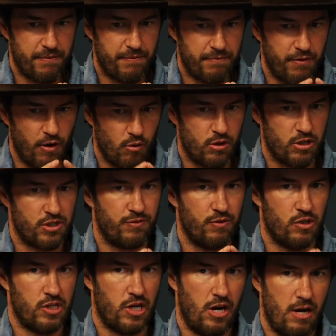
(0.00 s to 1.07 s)
focus
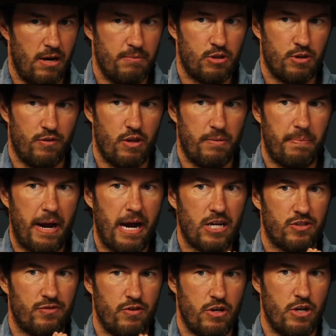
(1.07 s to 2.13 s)
for Tom's over the
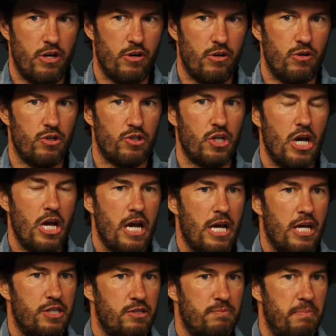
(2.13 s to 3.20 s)
past few years
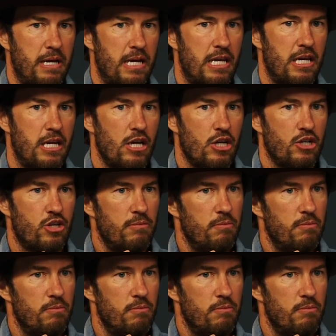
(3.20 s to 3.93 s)
has been to